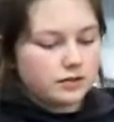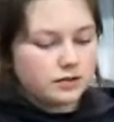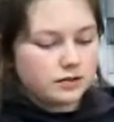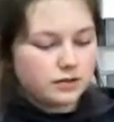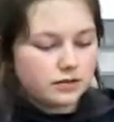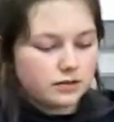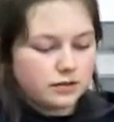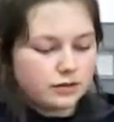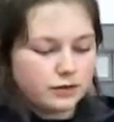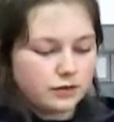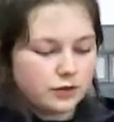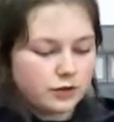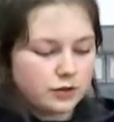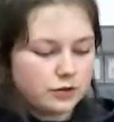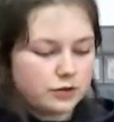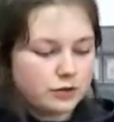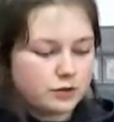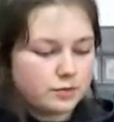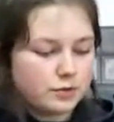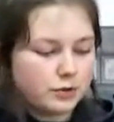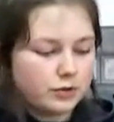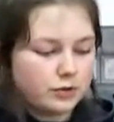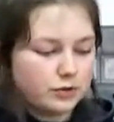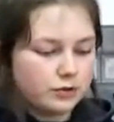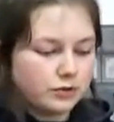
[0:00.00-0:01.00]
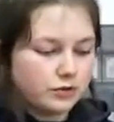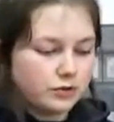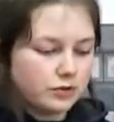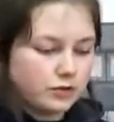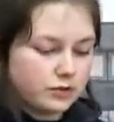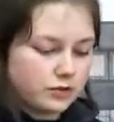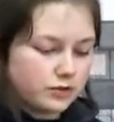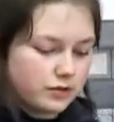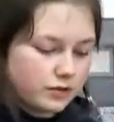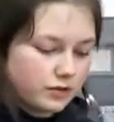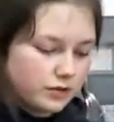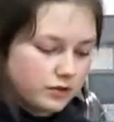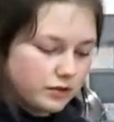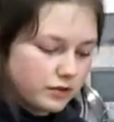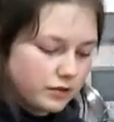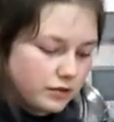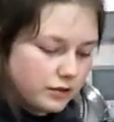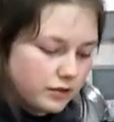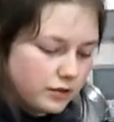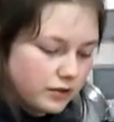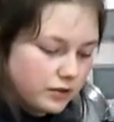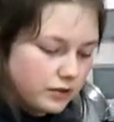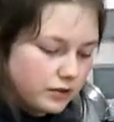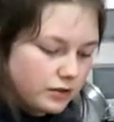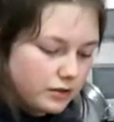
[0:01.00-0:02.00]
a few spoons
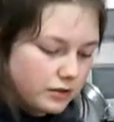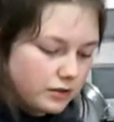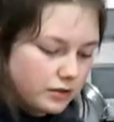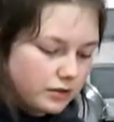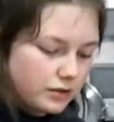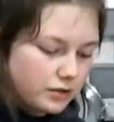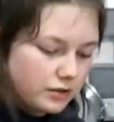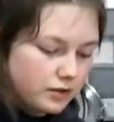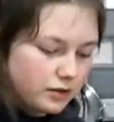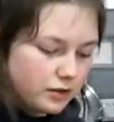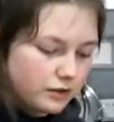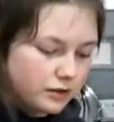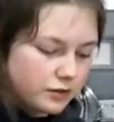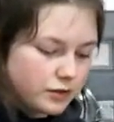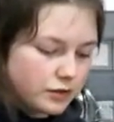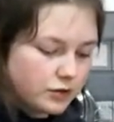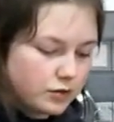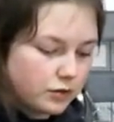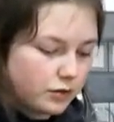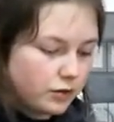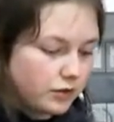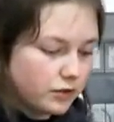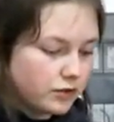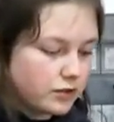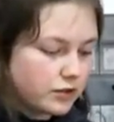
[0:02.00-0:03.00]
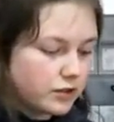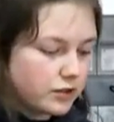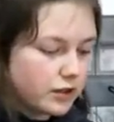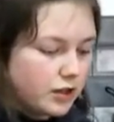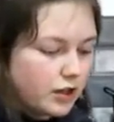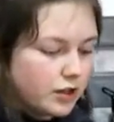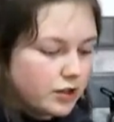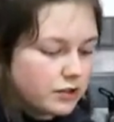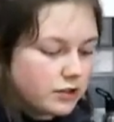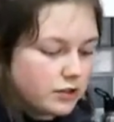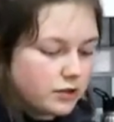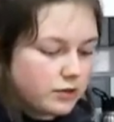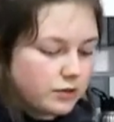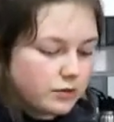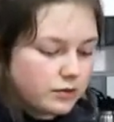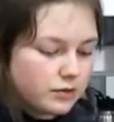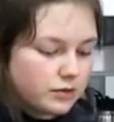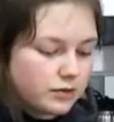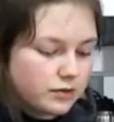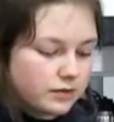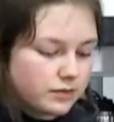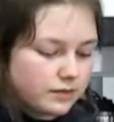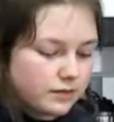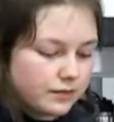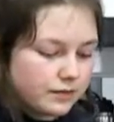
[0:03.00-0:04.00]
of sauce. So,
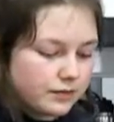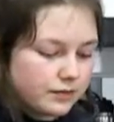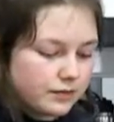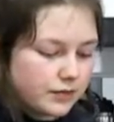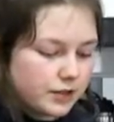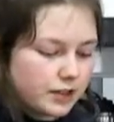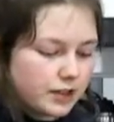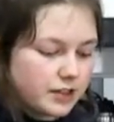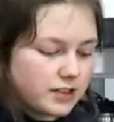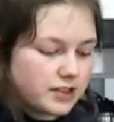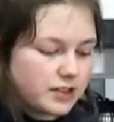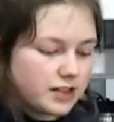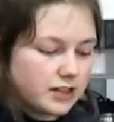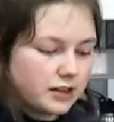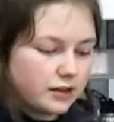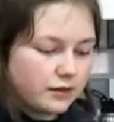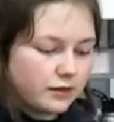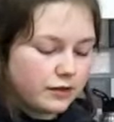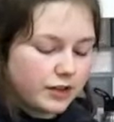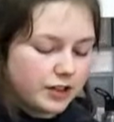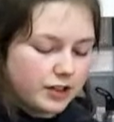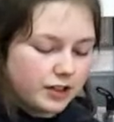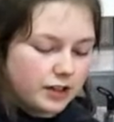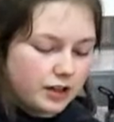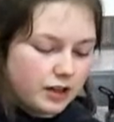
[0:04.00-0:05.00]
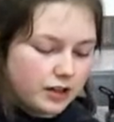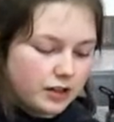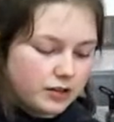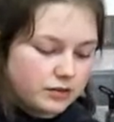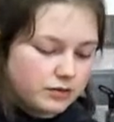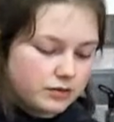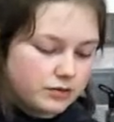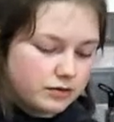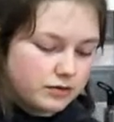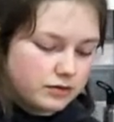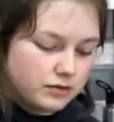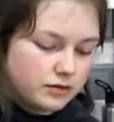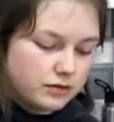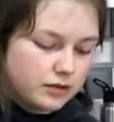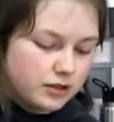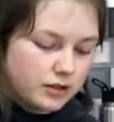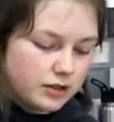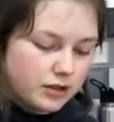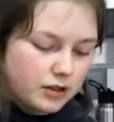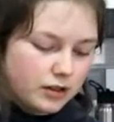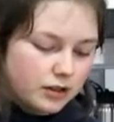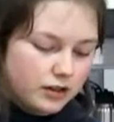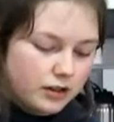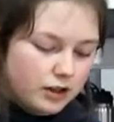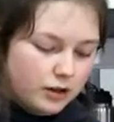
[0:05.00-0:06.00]
as I said, the video
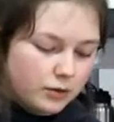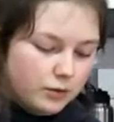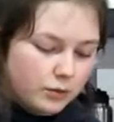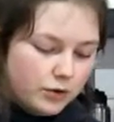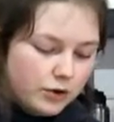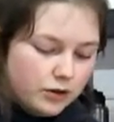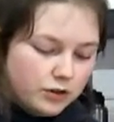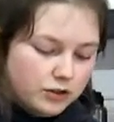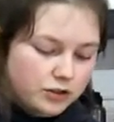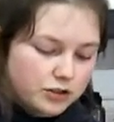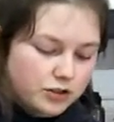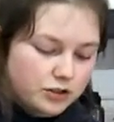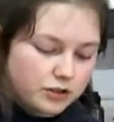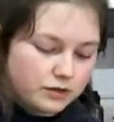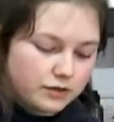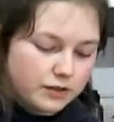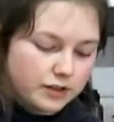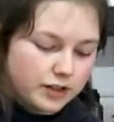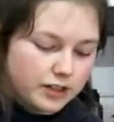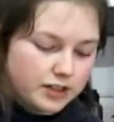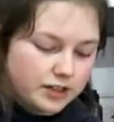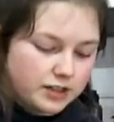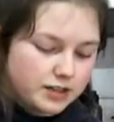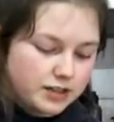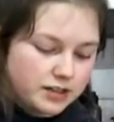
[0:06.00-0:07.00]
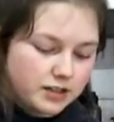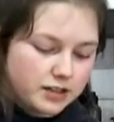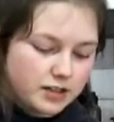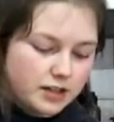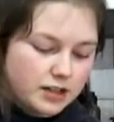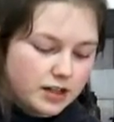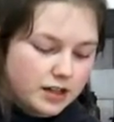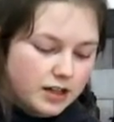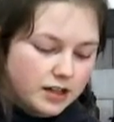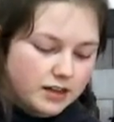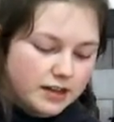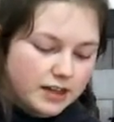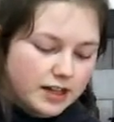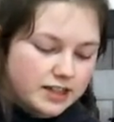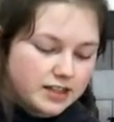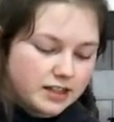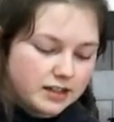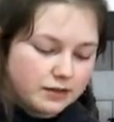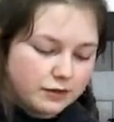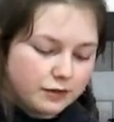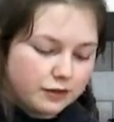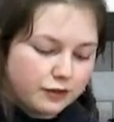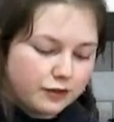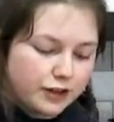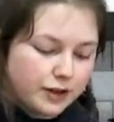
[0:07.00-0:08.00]
that I watched of this, they
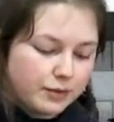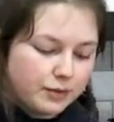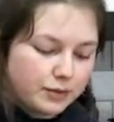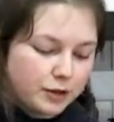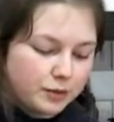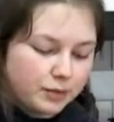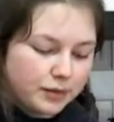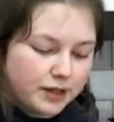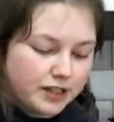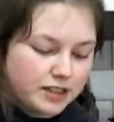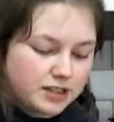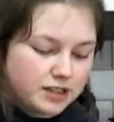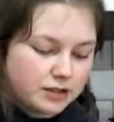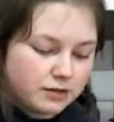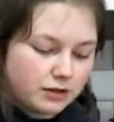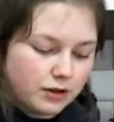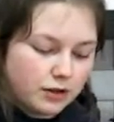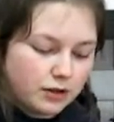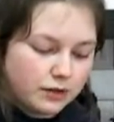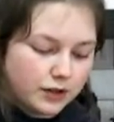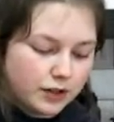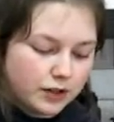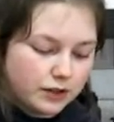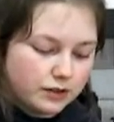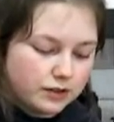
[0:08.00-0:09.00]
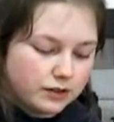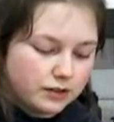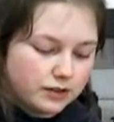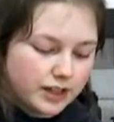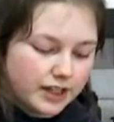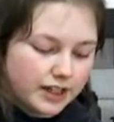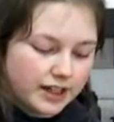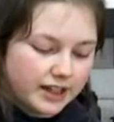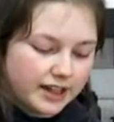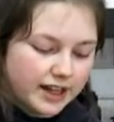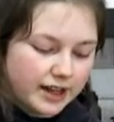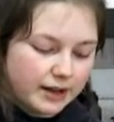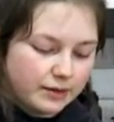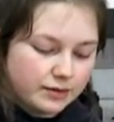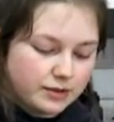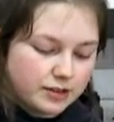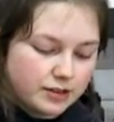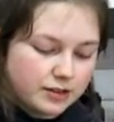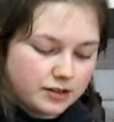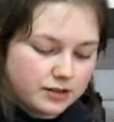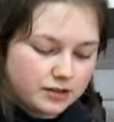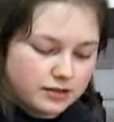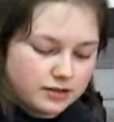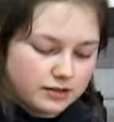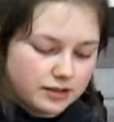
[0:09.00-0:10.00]
didn't flip the pizza over. They kept
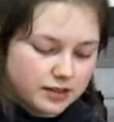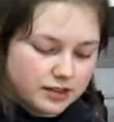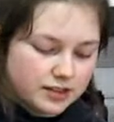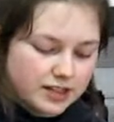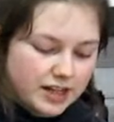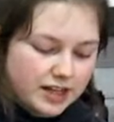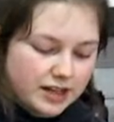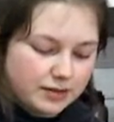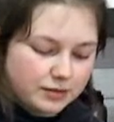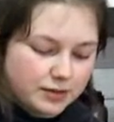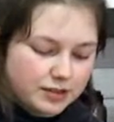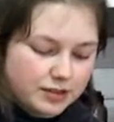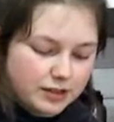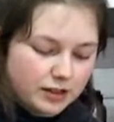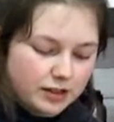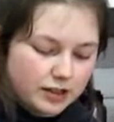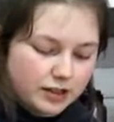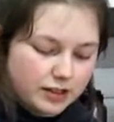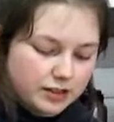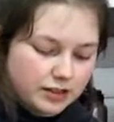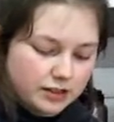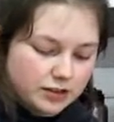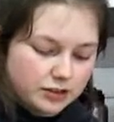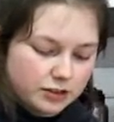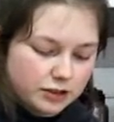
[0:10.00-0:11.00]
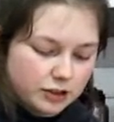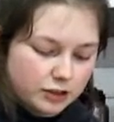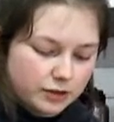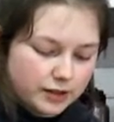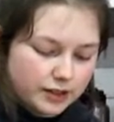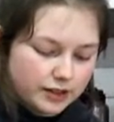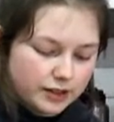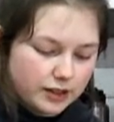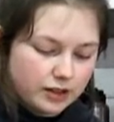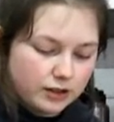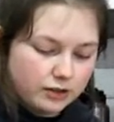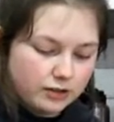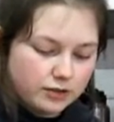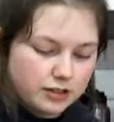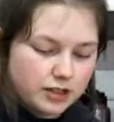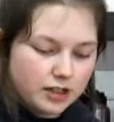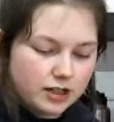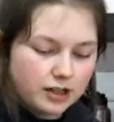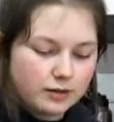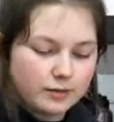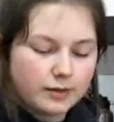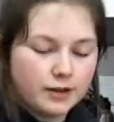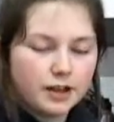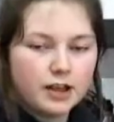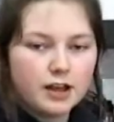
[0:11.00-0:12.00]
the same side showing the whole
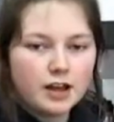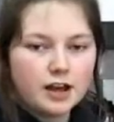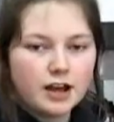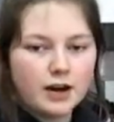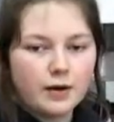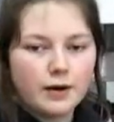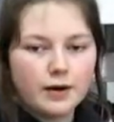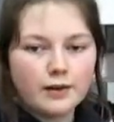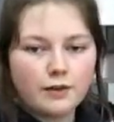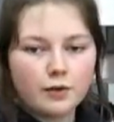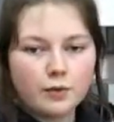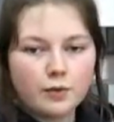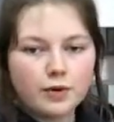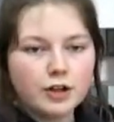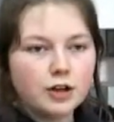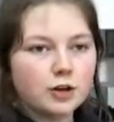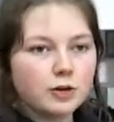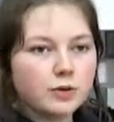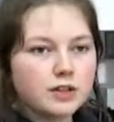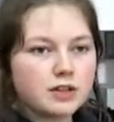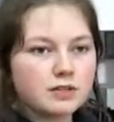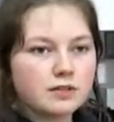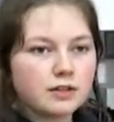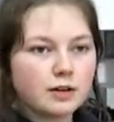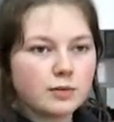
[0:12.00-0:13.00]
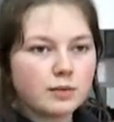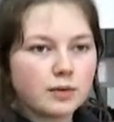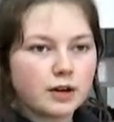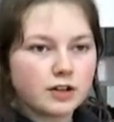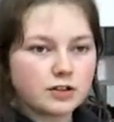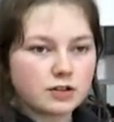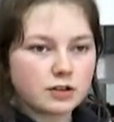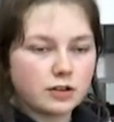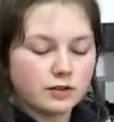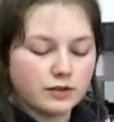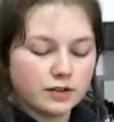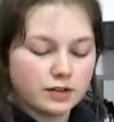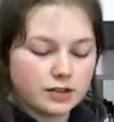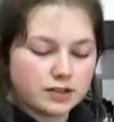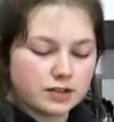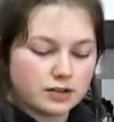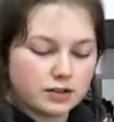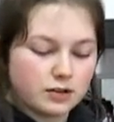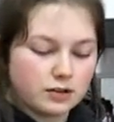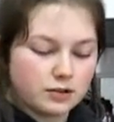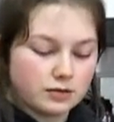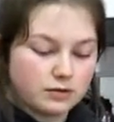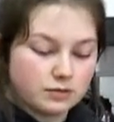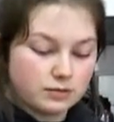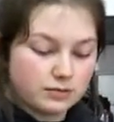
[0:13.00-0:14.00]
time. However, we always flip ours over so
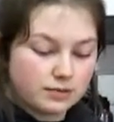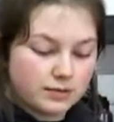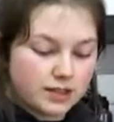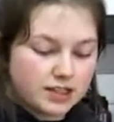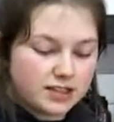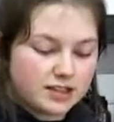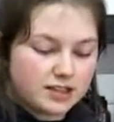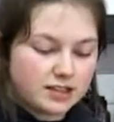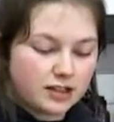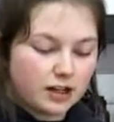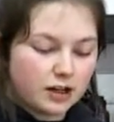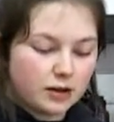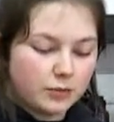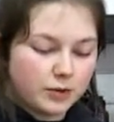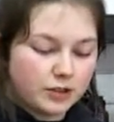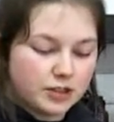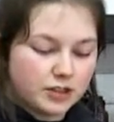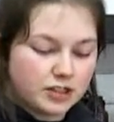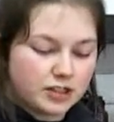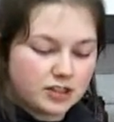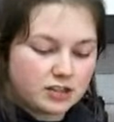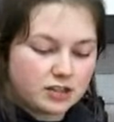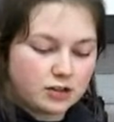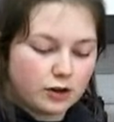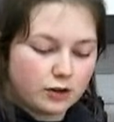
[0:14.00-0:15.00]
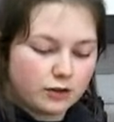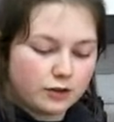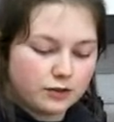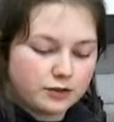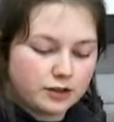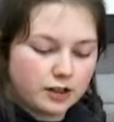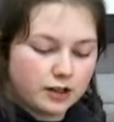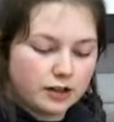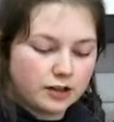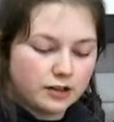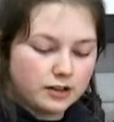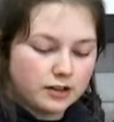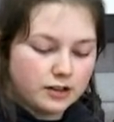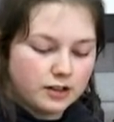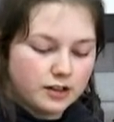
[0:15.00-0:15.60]
that this side, which is softer,